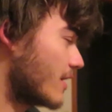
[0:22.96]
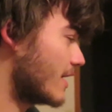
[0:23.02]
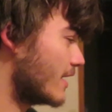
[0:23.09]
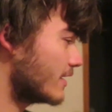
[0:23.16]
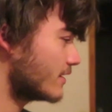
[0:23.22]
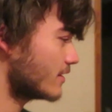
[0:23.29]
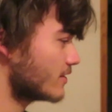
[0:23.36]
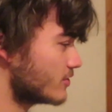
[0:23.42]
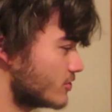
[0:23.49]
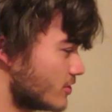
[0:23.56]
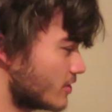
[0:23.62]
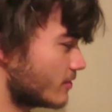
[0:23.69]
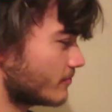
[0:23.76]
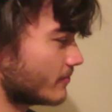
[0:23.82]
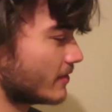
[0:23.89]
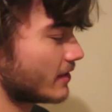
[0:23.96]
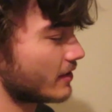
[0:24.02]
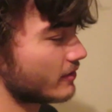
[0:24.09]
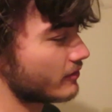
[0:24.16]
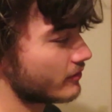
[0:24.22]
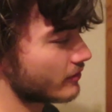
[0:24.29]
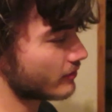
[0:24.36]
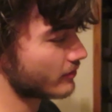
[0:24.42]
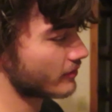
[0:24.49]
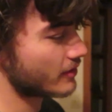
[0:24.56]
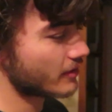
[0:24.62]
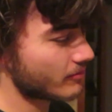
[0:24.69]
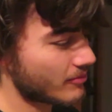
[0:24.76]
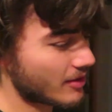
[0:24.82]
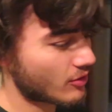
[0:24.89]
we're gonna head to the gym and, you know,
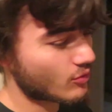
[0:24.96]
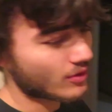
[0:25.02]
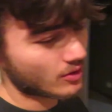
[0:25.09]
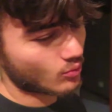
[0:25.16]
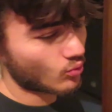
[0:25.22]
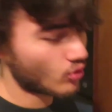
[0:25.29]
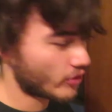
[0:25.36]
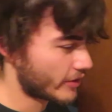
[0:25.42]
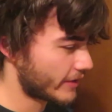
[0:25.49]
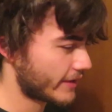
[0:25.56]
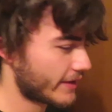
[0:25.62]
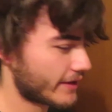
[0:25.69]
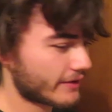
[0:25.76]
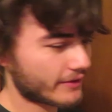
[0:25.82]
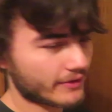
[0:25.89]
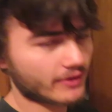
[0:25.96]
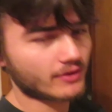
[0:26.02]
get my quick workout and you